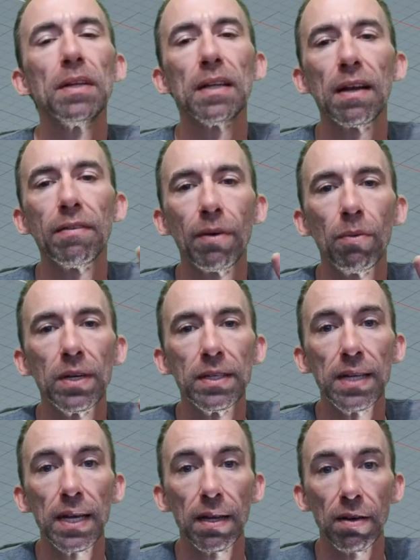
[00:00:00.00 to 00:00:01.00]
Something that if I
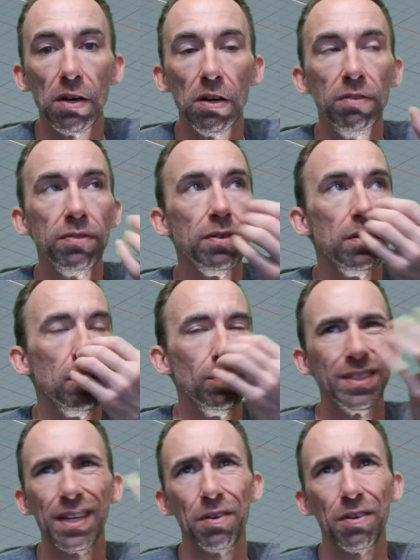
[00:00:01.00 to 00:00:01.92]
want to take it off,